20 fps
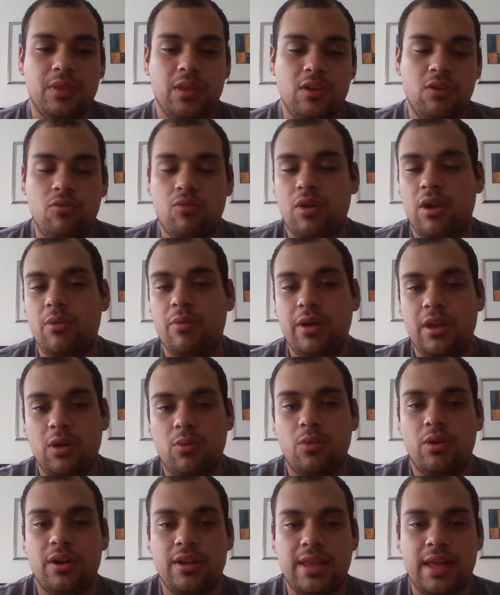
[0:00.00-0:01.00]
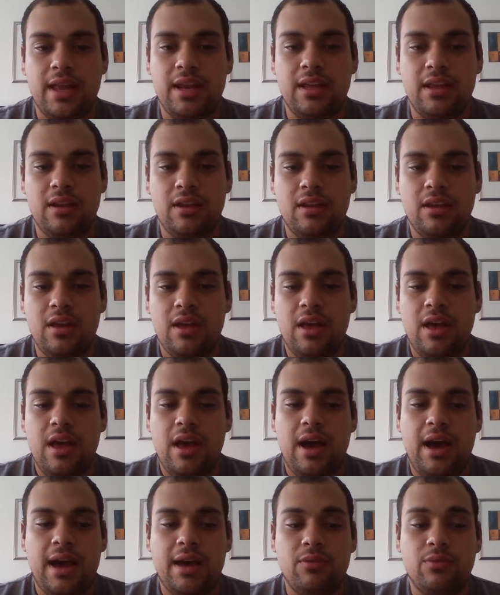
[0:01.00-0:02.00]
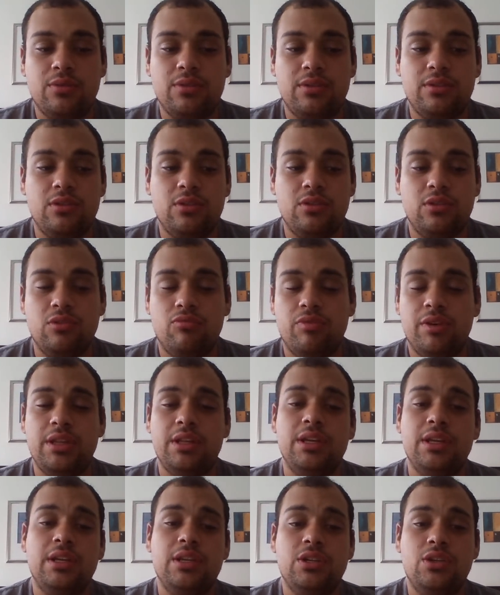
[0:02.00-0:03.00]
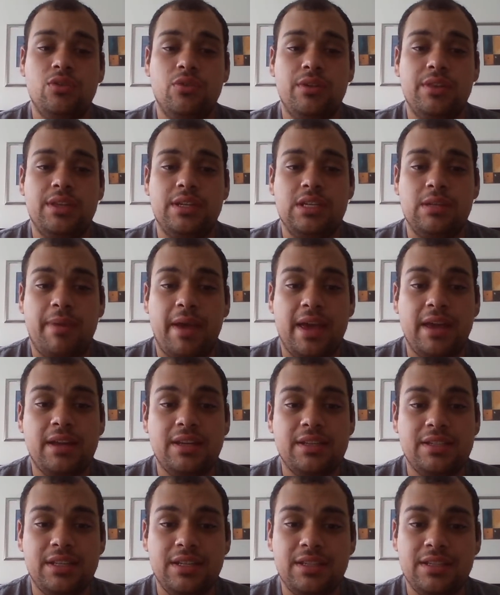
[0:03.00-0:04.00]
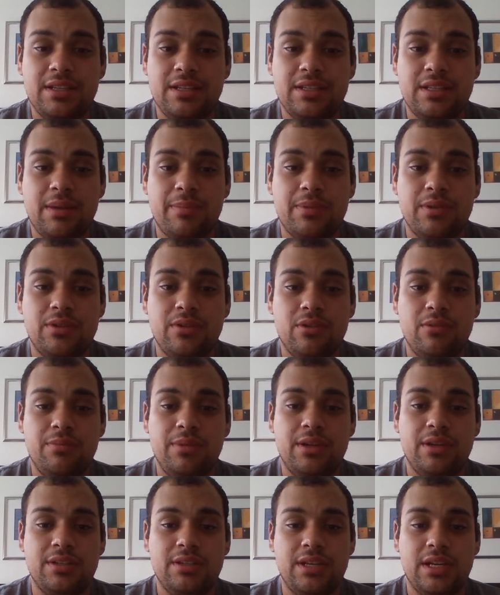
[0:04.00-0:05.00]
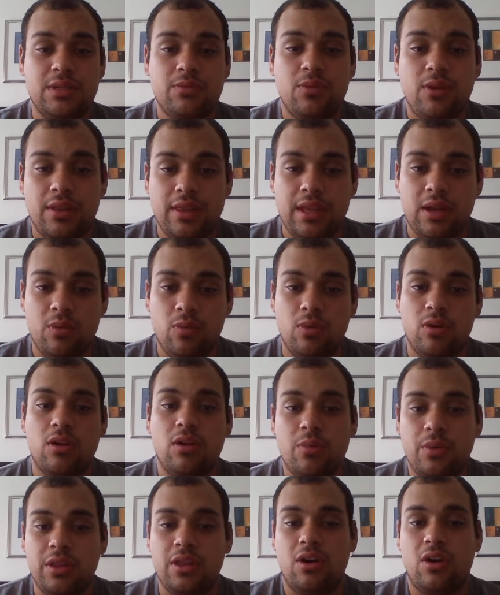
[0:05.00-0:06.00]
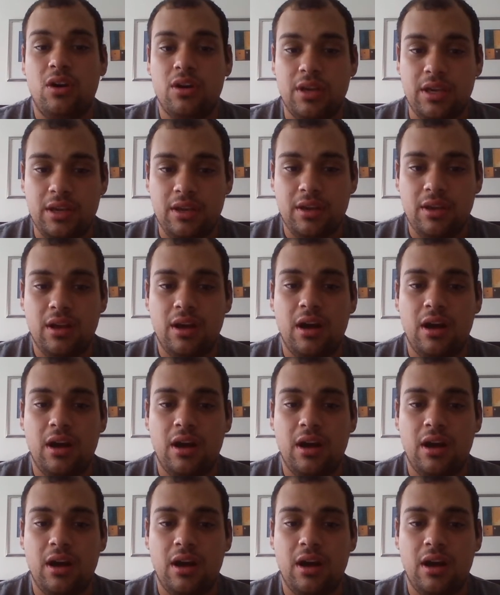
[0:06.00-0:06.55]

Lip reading: Great way to work that in. I would really enjoy the Topanga scenes in this episode because guess what? They weren't with Augie.